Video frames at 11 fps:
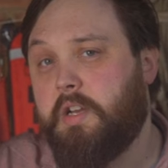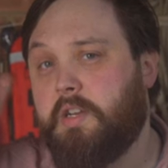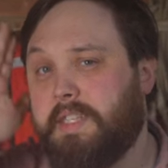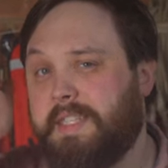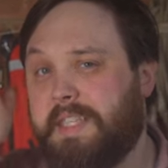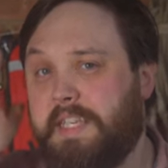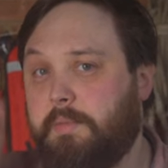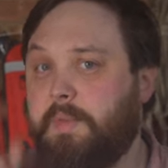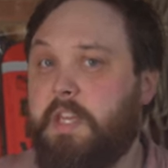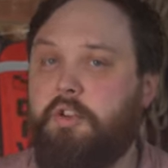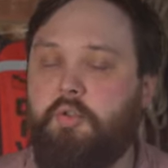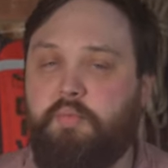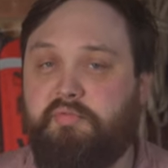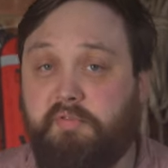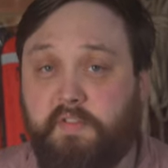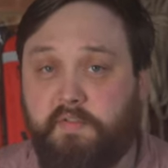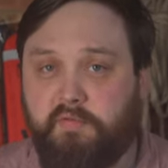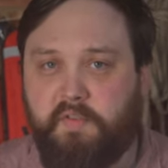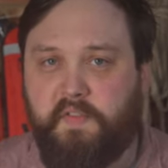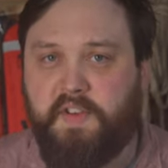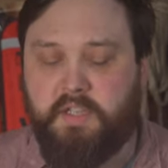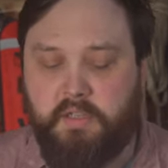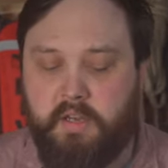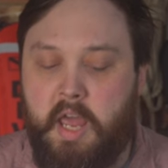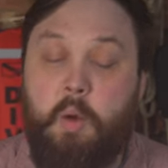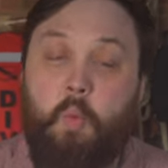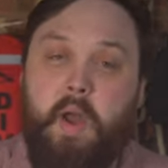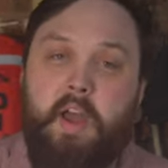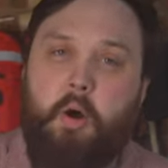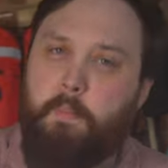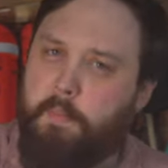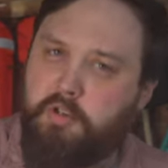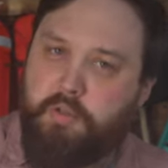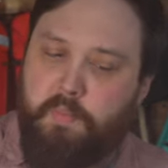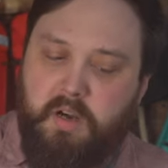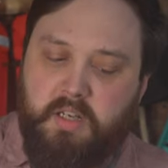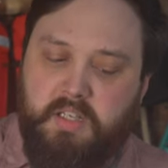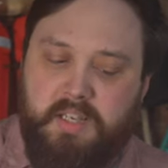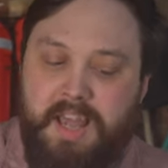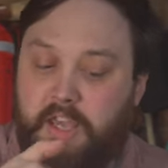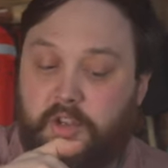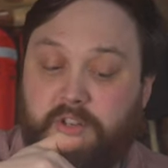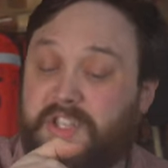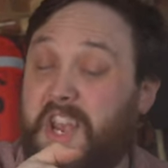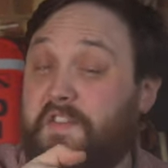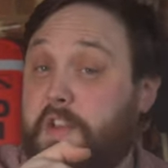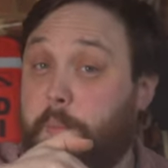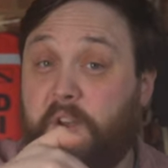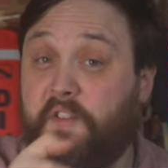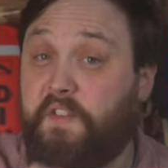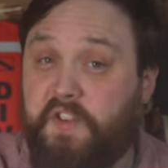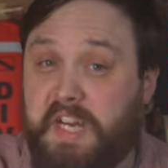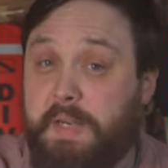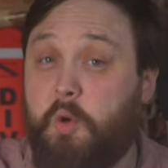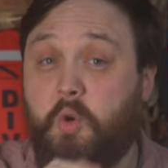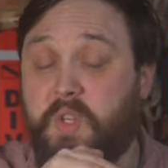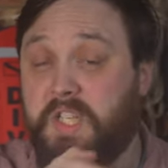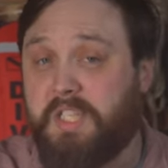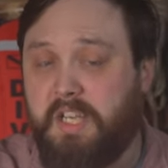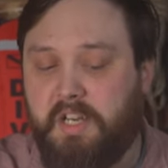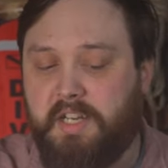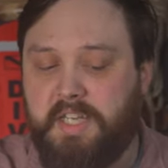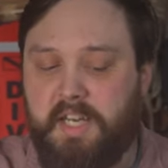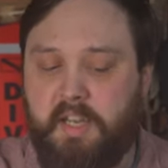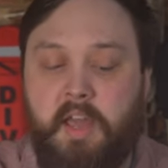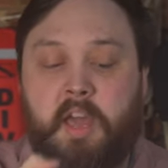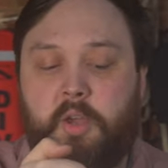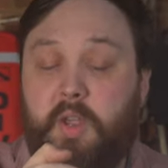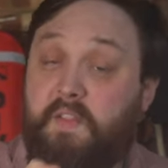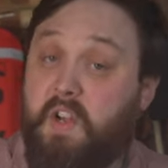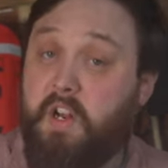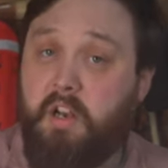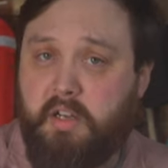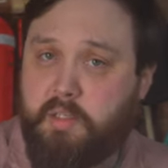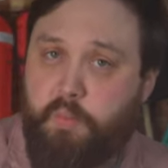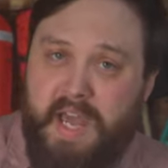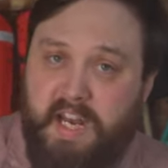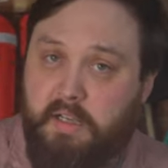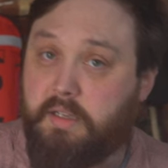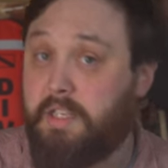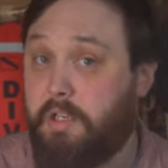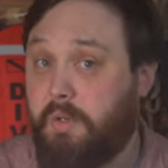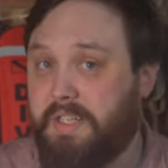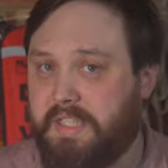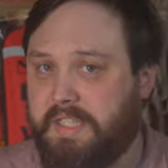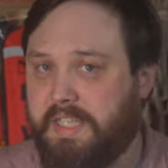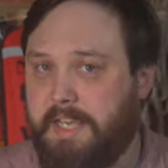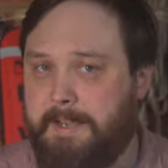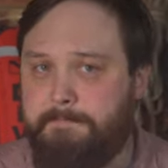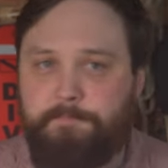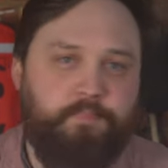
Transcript: kind of see them in your peripheral vision, where on most masks you just have a bit of frame or the skirting, you have a glass panel so you can see.